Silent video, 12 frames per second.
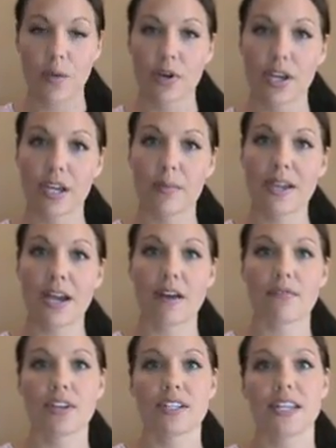that we're going to be
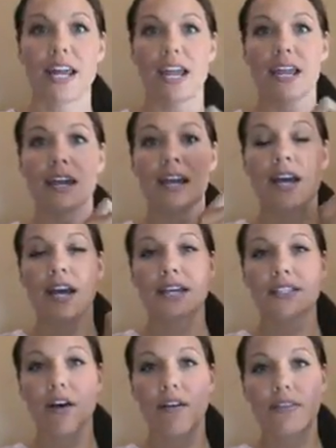covering today
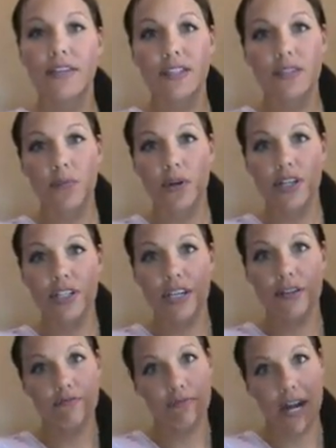is on this
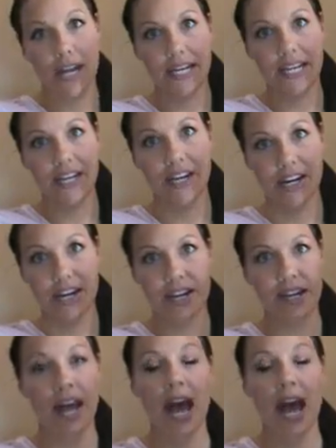worksheet right here.